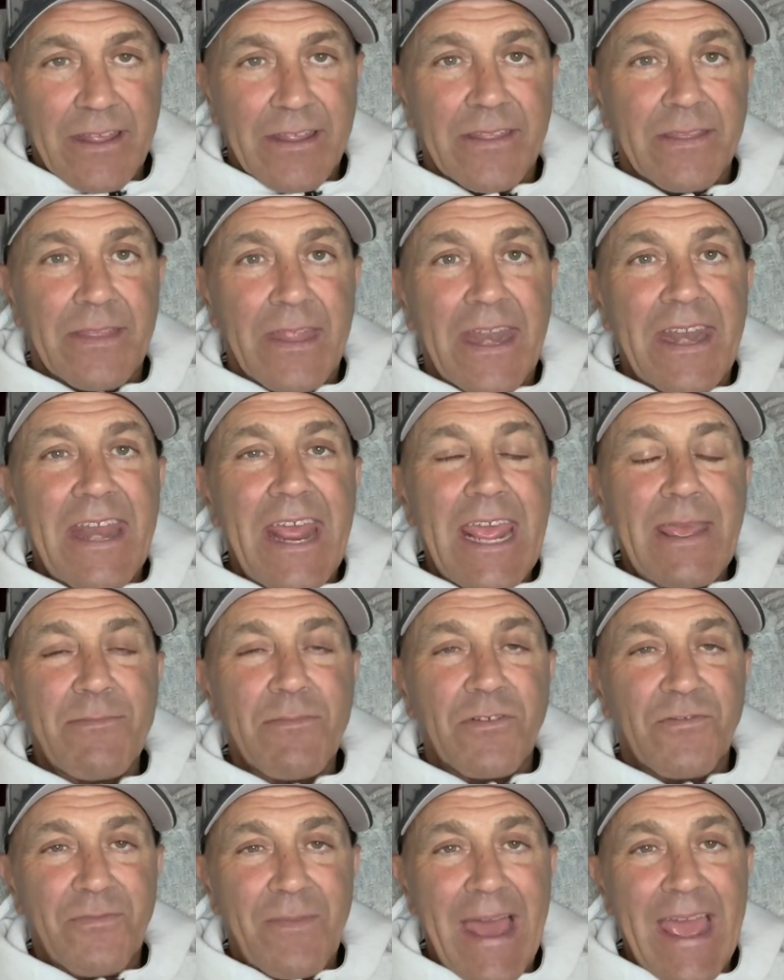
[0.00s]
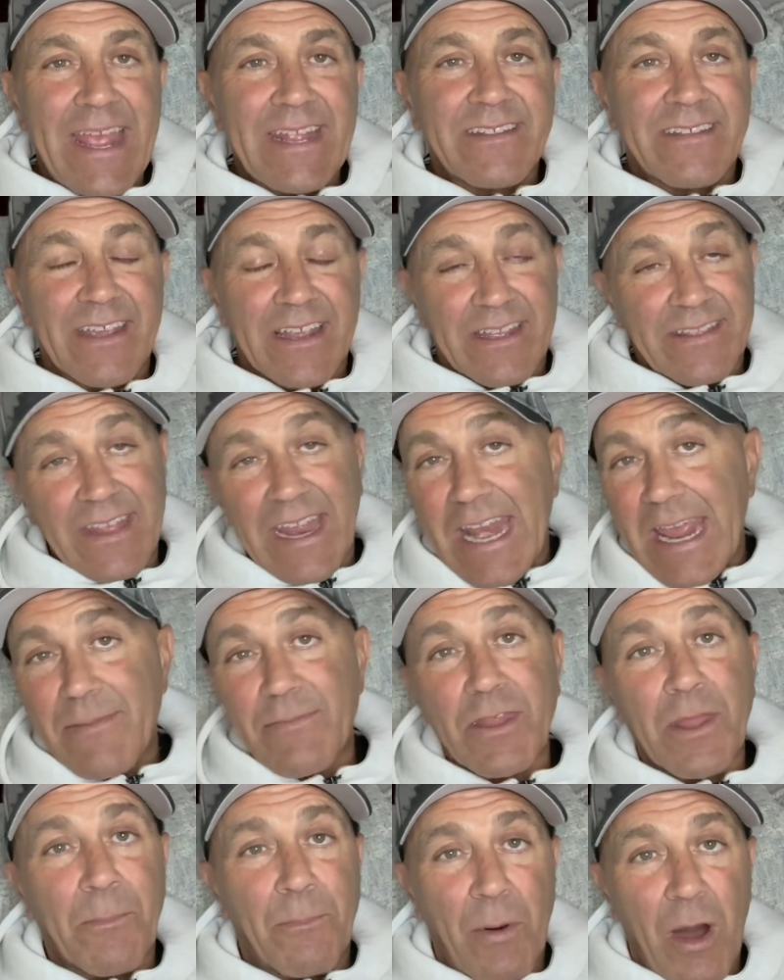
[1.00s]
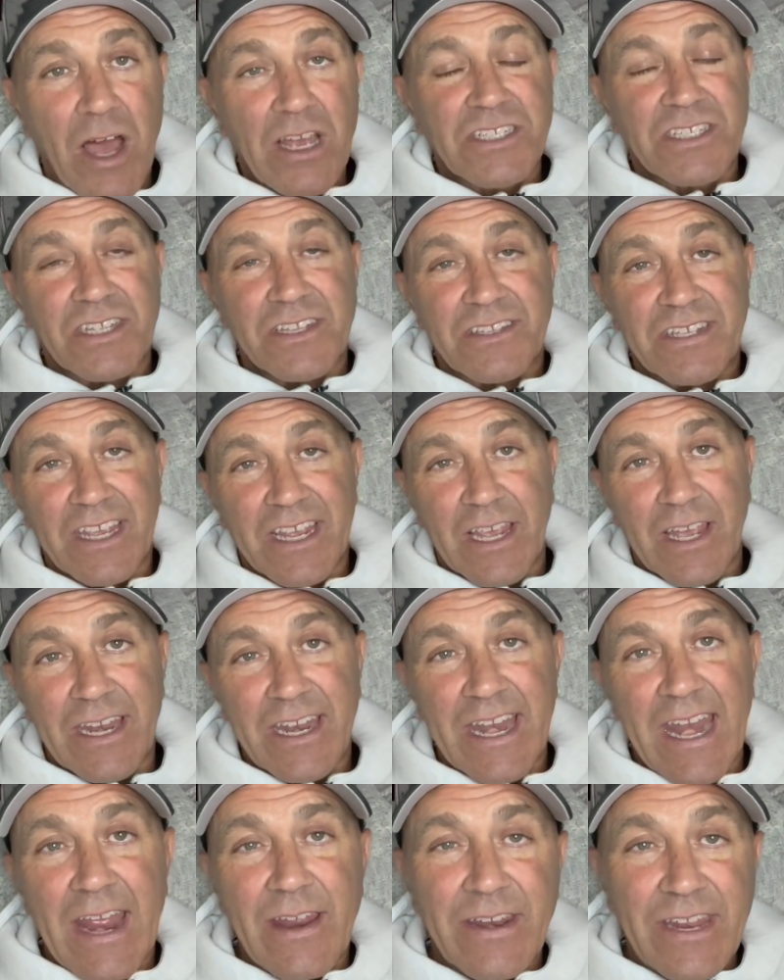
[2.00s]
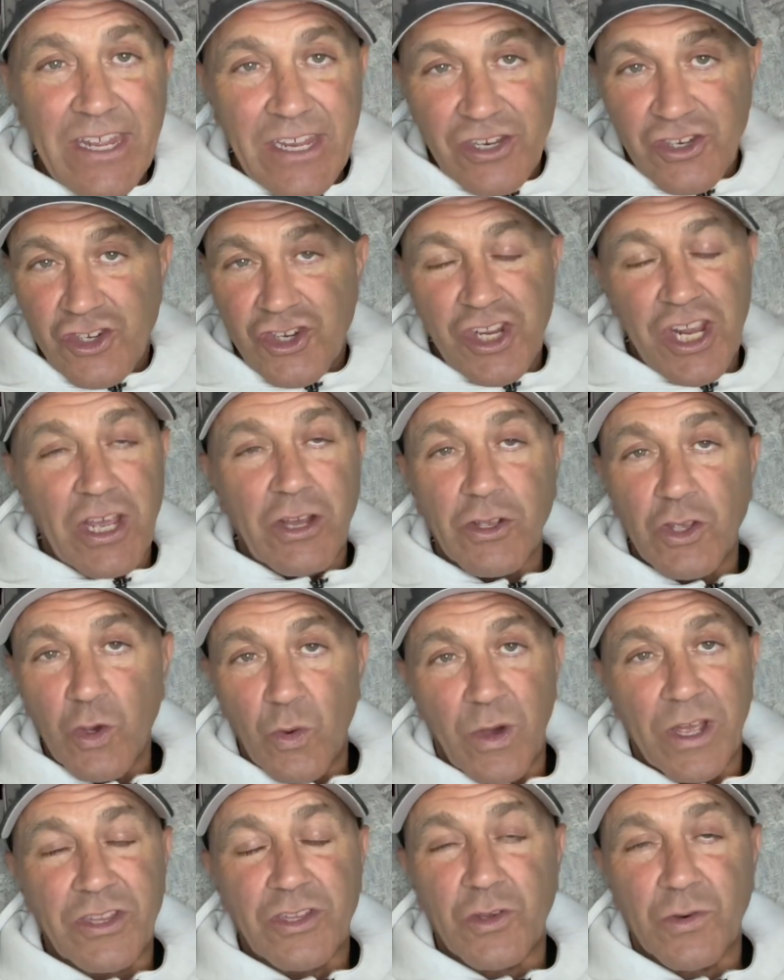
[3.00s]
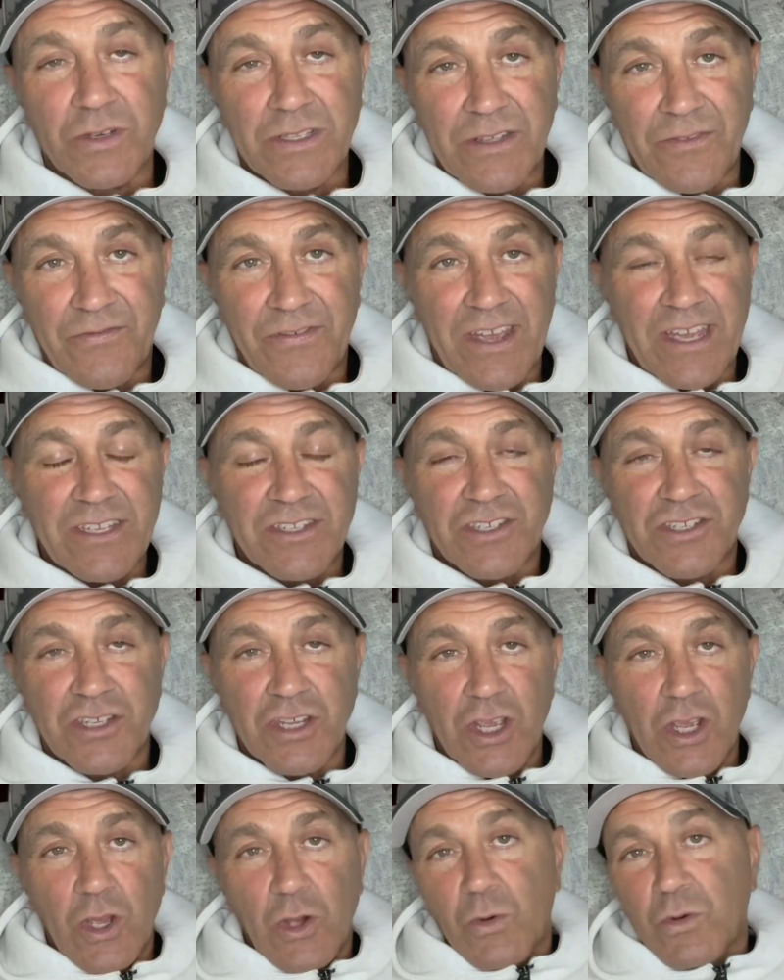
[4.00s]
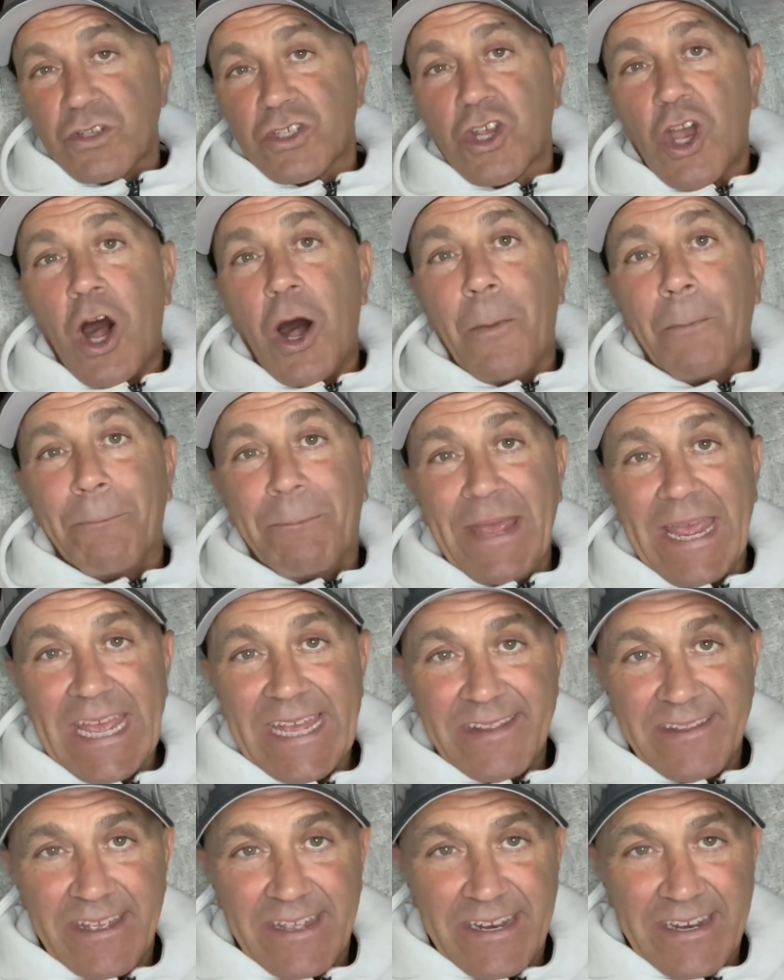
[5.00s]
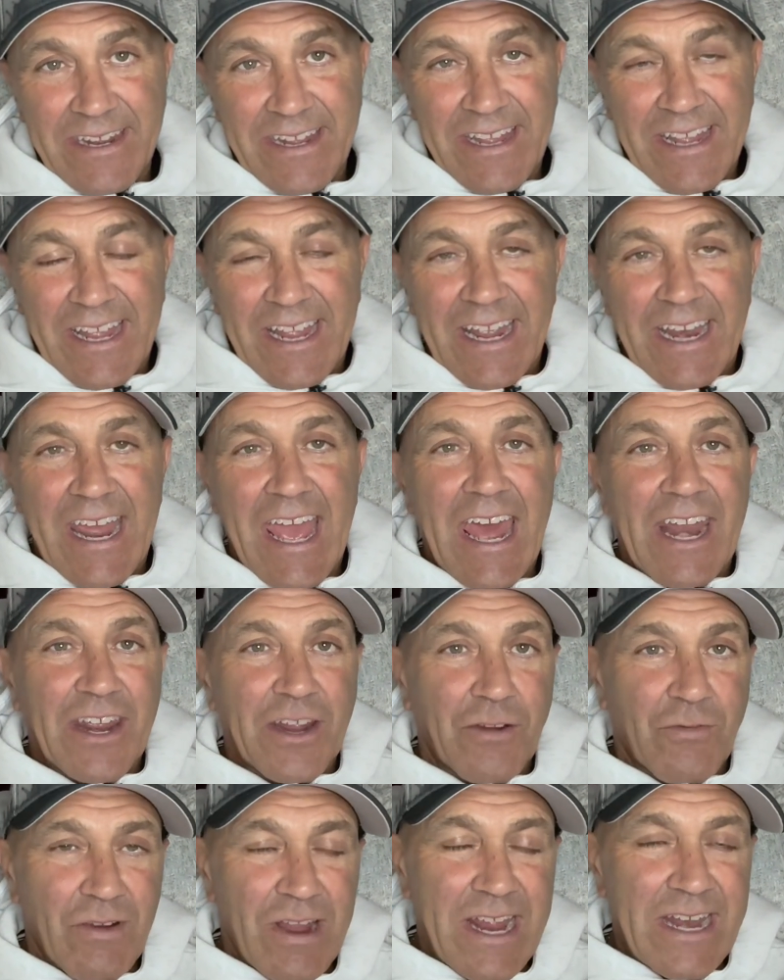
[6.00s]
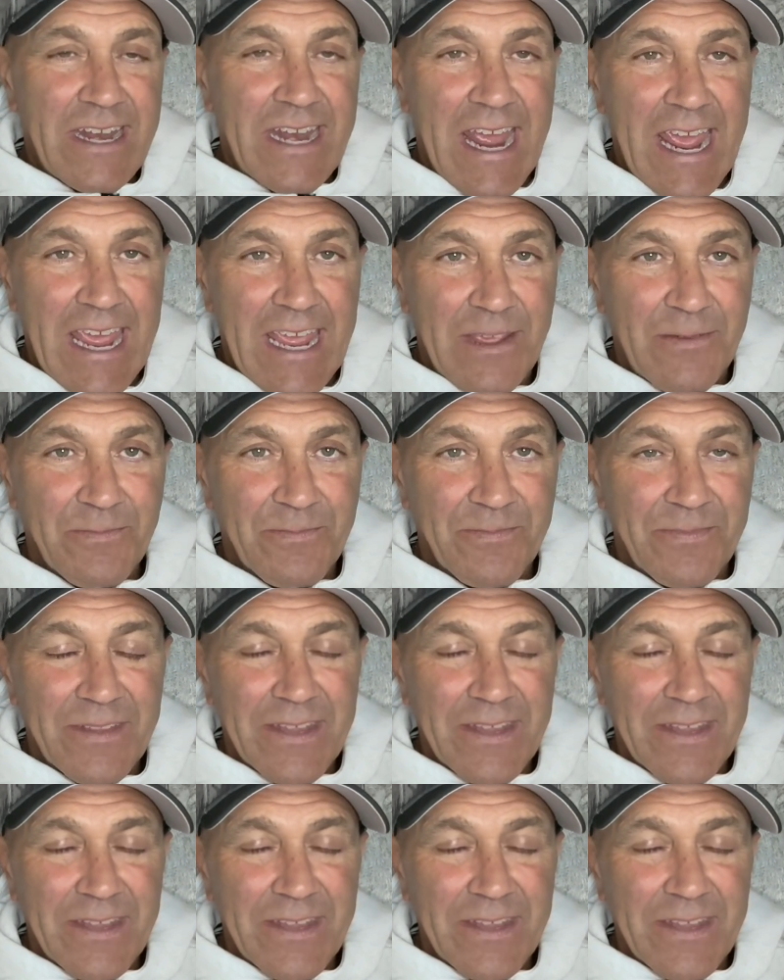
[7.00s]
The name of my ticket, the name of the Boston ticket in any jail you went to in the feds was called Bandit. It had a great name,